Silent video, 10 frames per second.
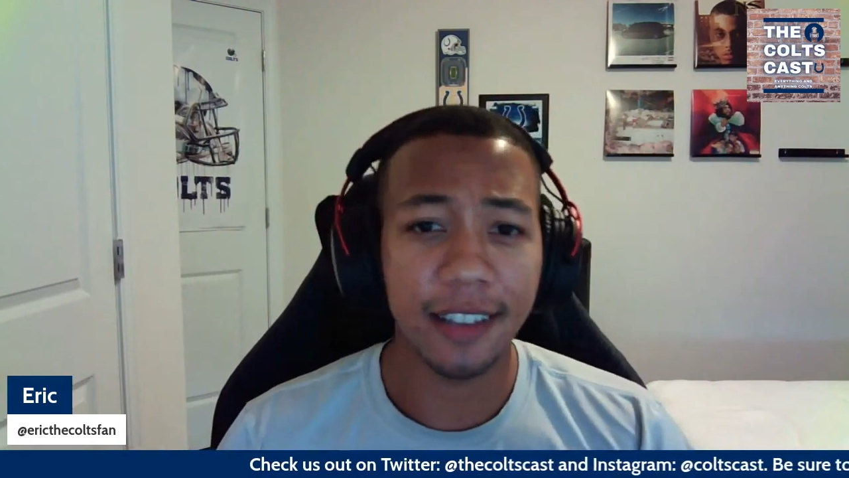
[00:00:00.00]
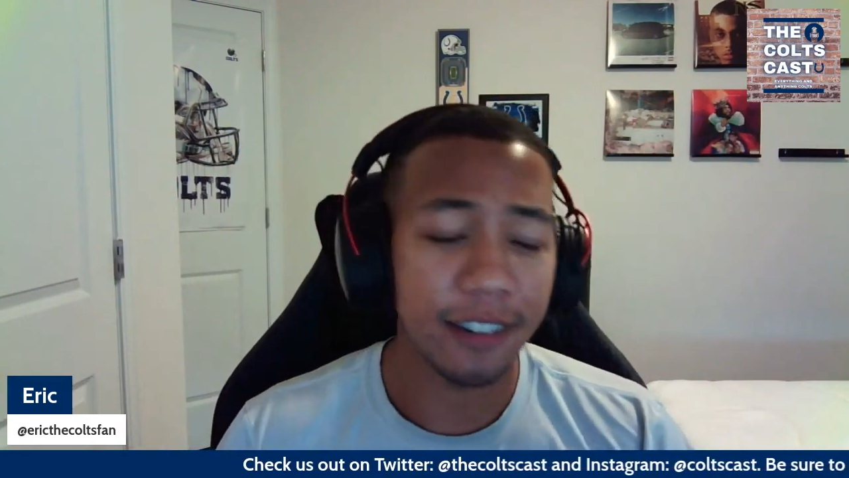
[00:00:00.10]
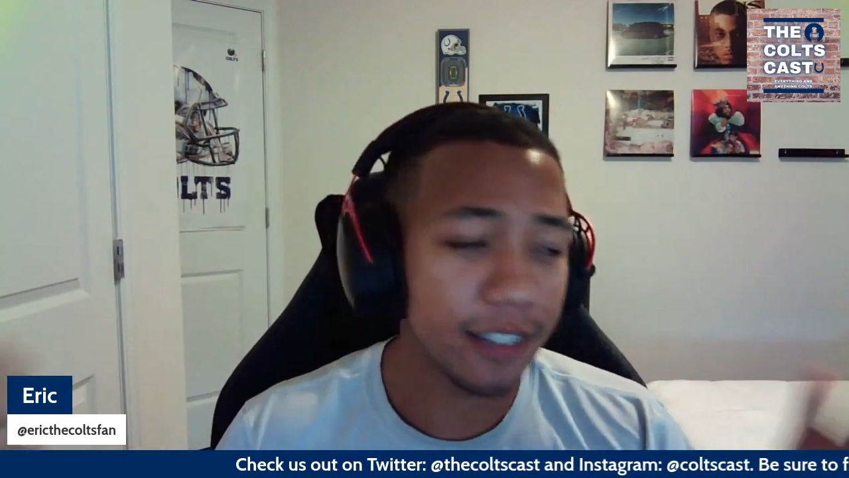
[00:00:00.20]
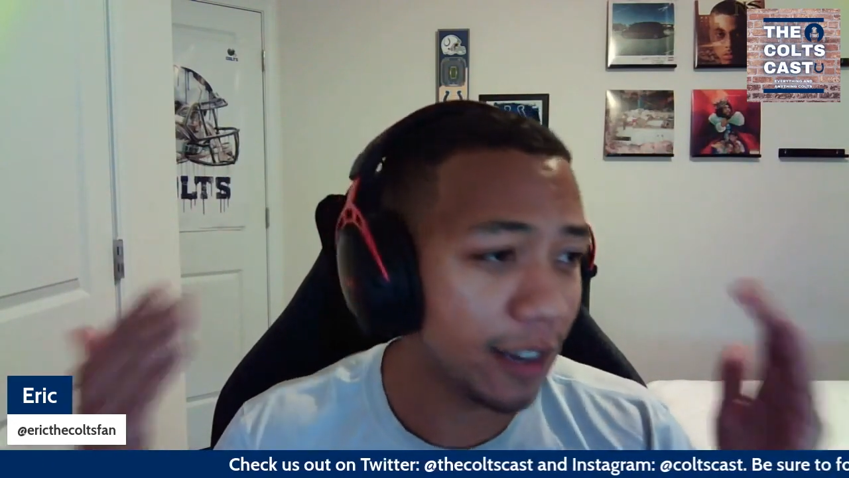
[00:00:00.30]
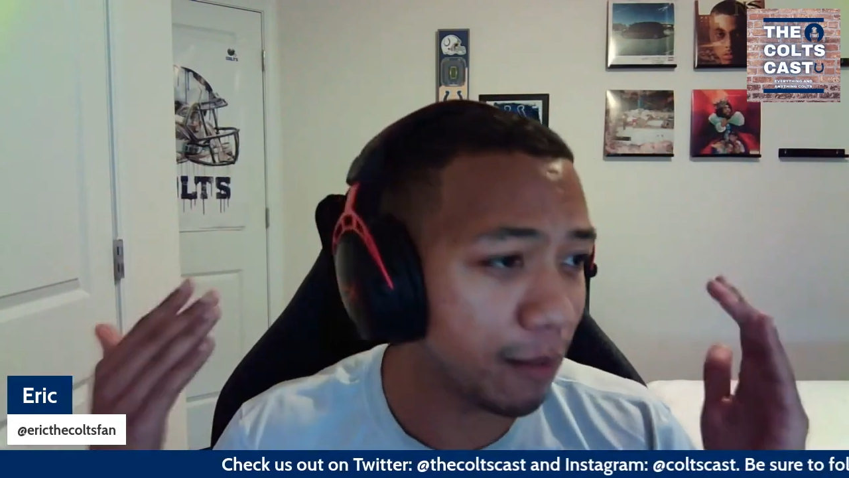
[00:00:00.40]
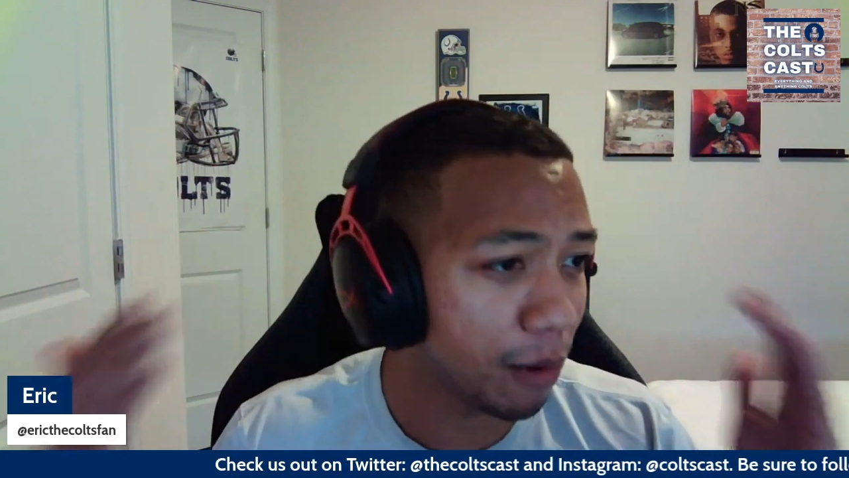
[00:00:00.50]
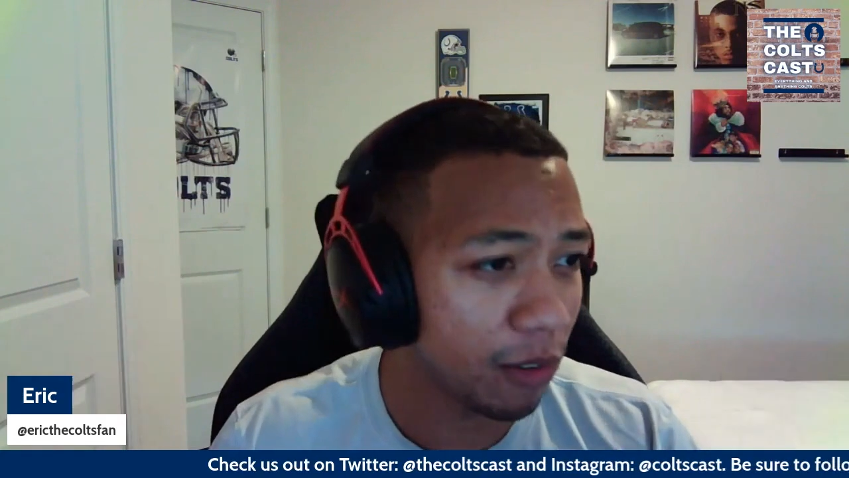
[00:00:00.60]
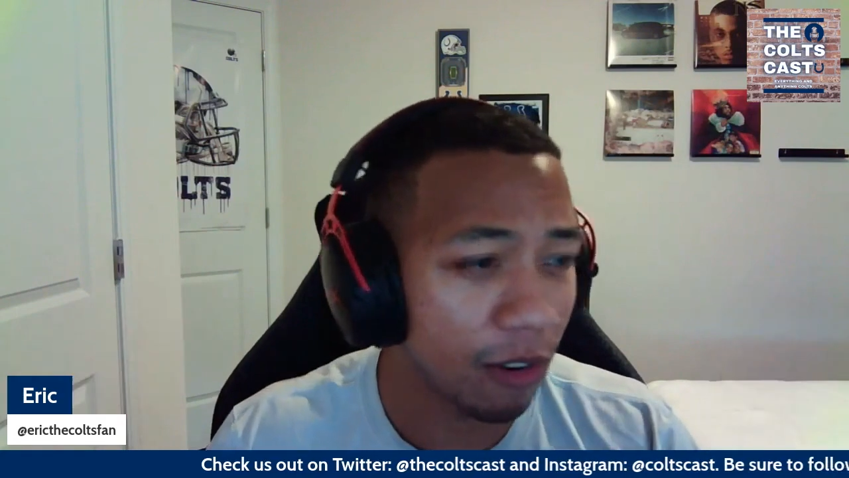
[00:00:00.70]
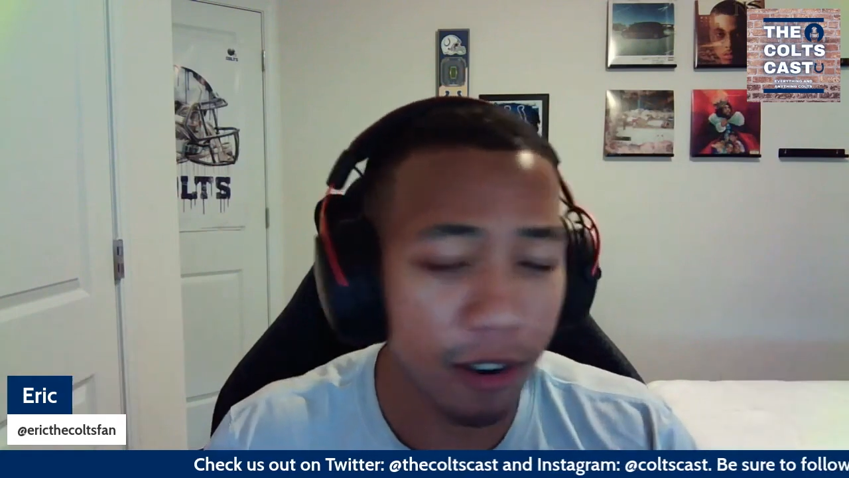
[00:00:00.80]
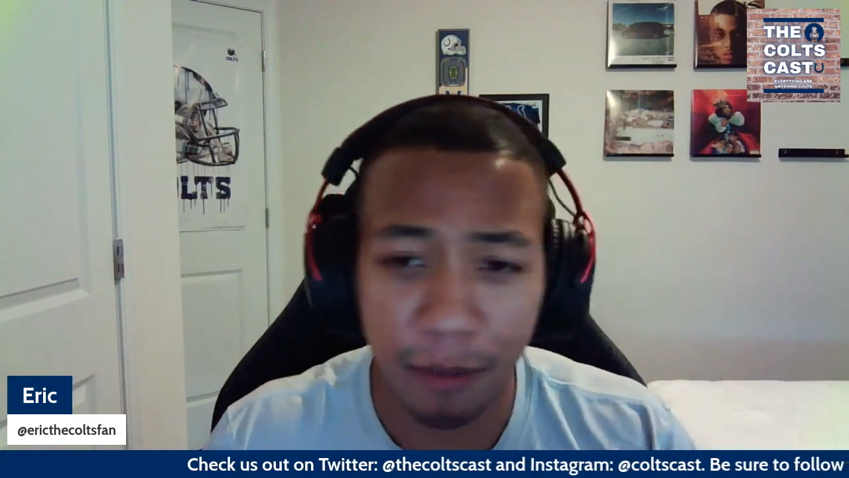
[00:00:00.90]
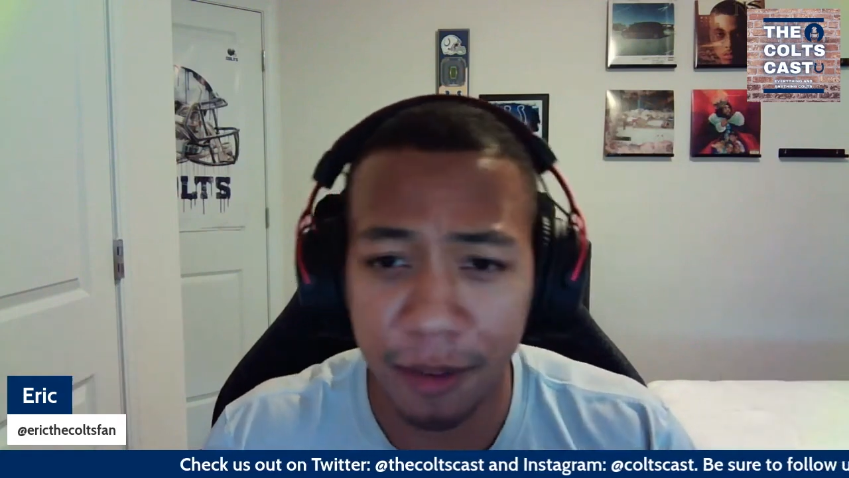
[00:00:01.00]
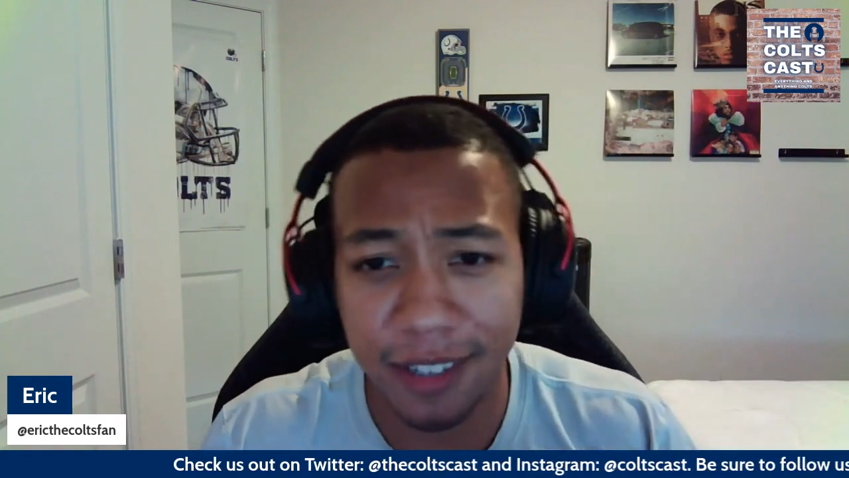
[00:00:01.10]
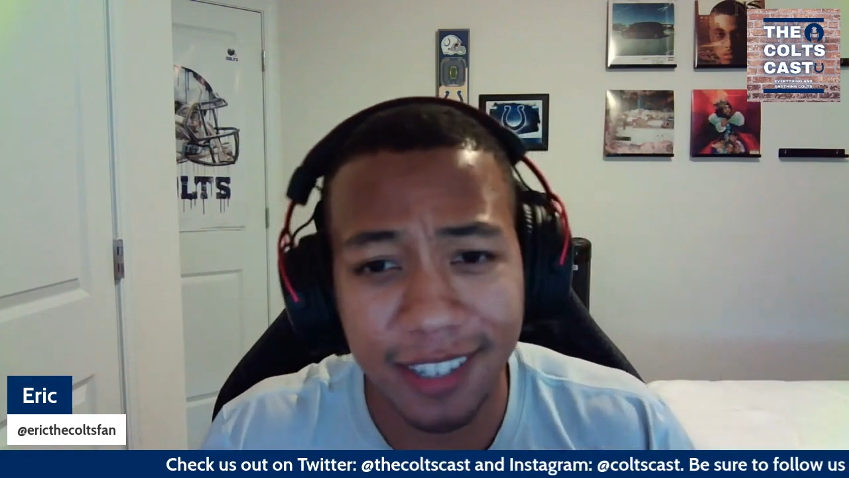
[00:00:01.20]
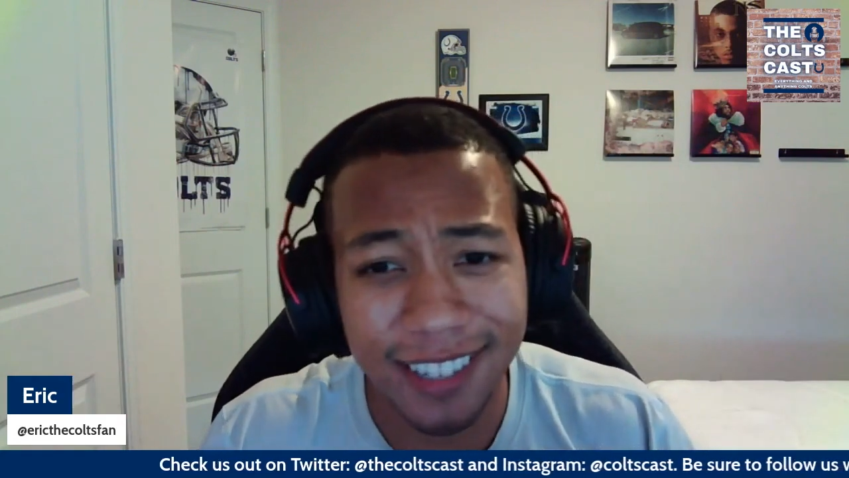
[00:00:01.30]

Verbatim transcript: I understand both arguments.